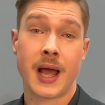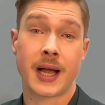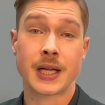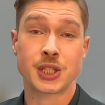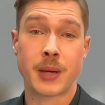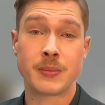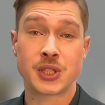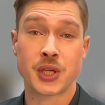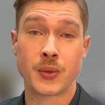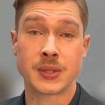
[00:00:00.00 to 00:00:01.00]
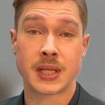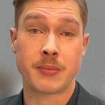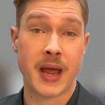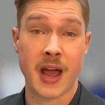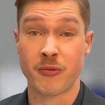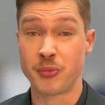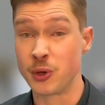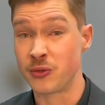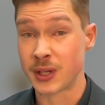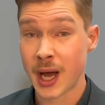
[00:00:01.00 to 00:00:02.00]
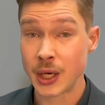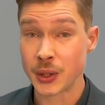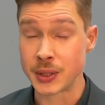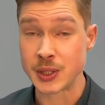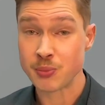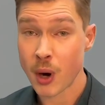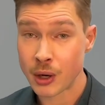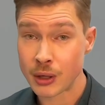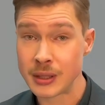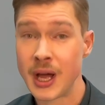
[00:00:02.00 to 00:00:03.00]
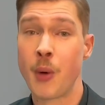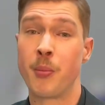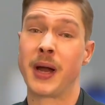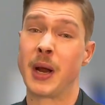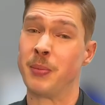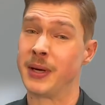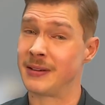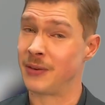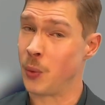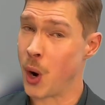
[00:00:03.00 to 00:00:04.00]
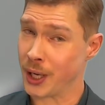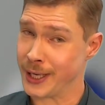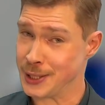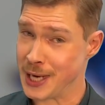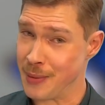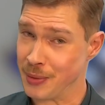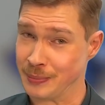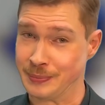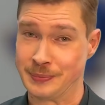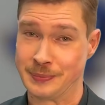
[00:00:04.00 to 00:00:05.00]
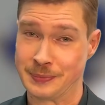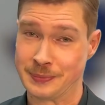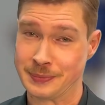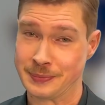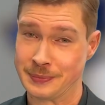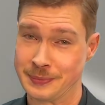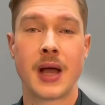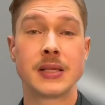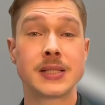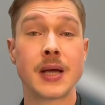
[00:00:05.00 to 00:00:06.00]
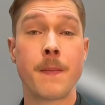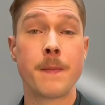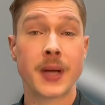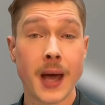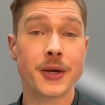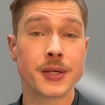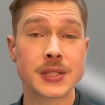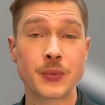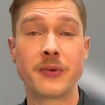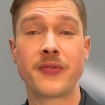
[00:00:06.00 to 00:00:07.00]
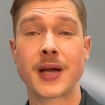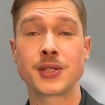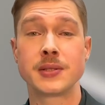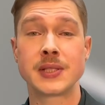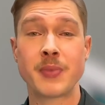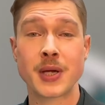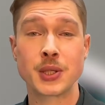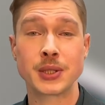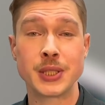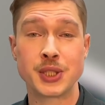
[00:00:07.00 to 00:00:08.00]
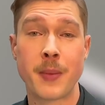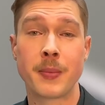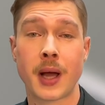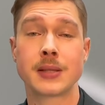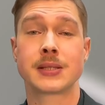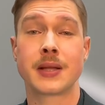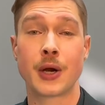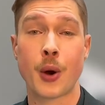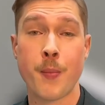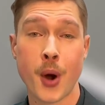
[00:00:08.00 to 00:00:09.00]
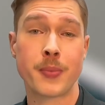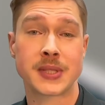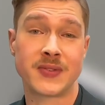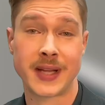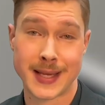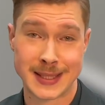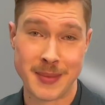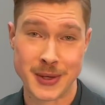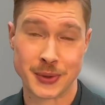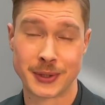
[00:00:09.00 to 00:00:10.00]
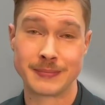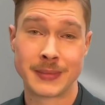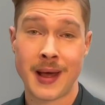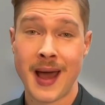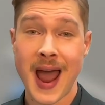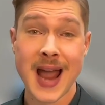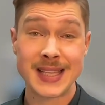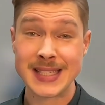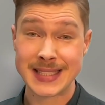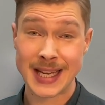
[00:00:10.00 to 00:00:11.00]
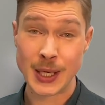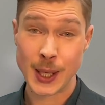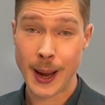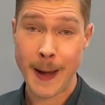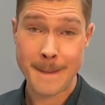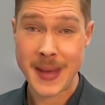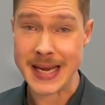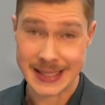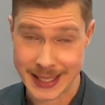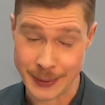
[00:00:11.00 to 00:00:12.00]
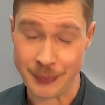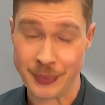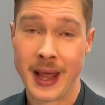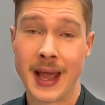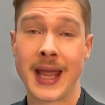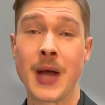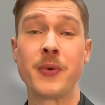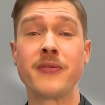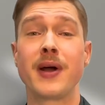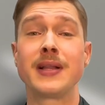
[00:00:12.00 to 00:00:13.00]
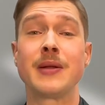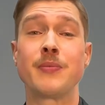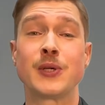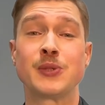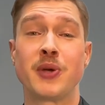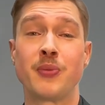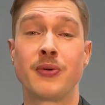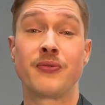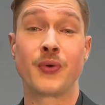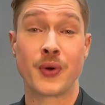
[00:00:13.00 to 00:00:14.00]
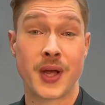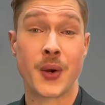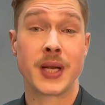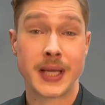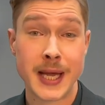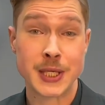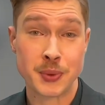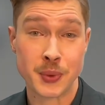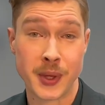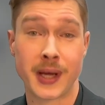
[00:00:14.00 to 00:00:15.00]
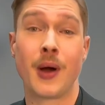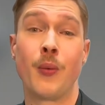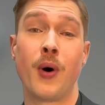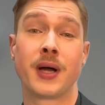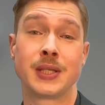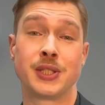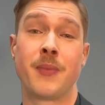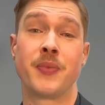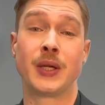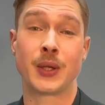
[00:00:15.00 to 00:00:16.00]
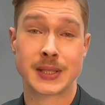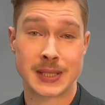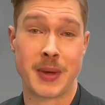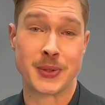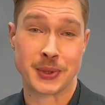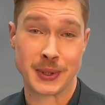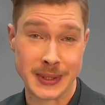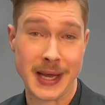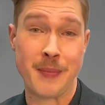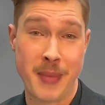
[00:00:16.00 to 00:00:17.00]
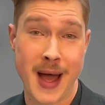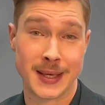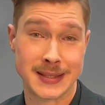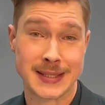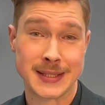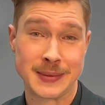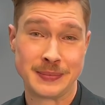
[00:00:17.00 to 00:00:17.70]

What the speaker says: cut gemstones that may have beautiful color and sparkle, but a bit of a wonky shape. Some cutters will fashion specialty gem cuts that are purposefully asymmetrical, and these can look amazing. Yet we find that most people for their engagement ring want a gem that looks symmetrical and balanced.